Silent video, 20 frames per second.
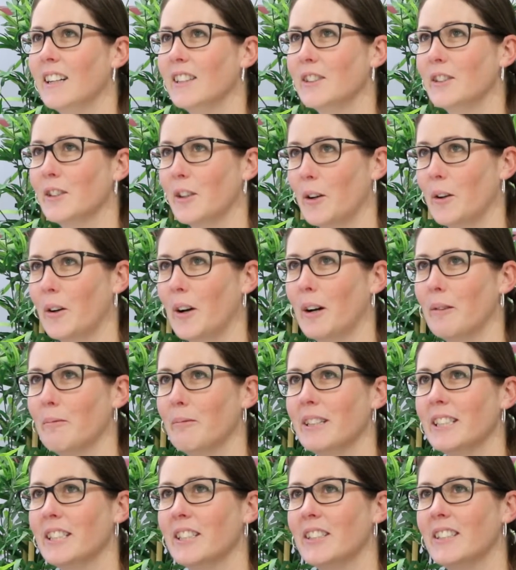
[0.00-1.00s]
So I
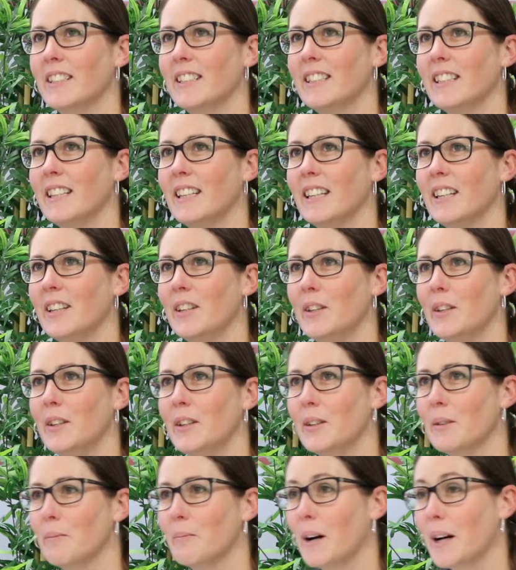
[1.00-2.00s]
went to see
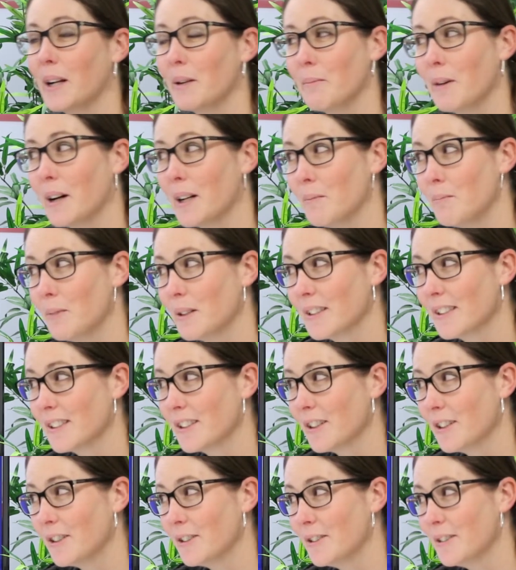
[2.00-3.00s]
the Mighty
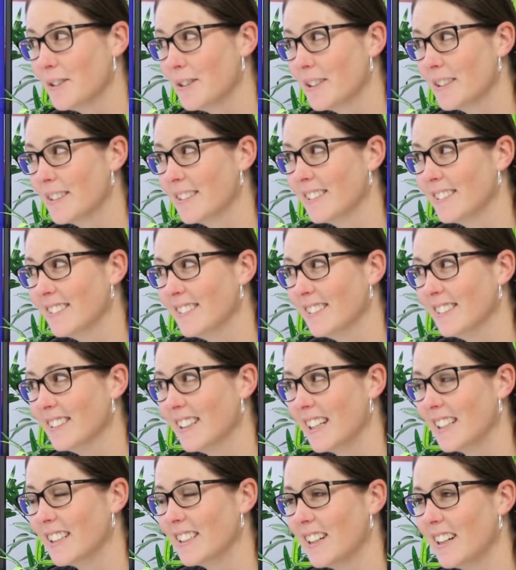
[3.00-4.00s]
Bosstones,
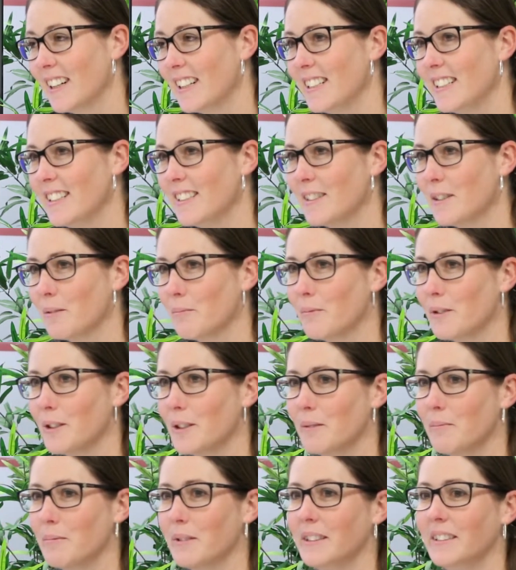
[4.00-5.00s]
late 90s in
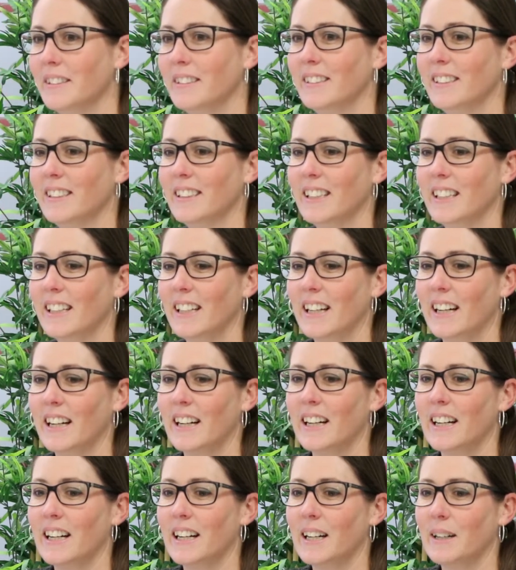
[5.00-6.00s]
Brisbane.
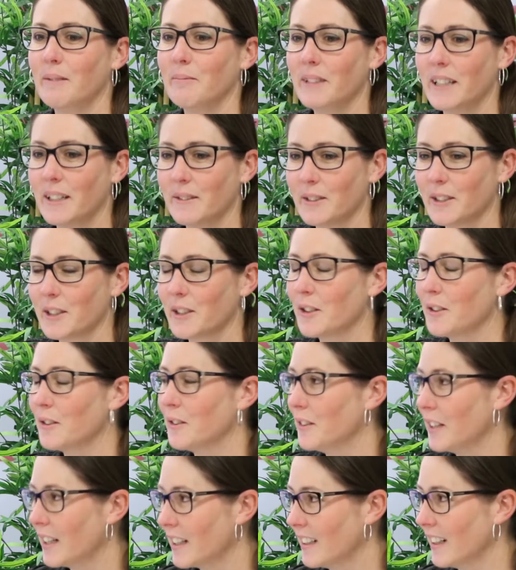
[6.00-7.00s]
Yeah, it was a
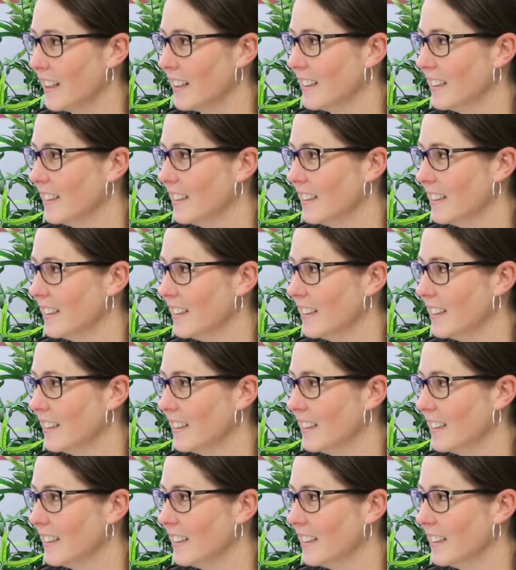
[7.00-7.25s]
cracker.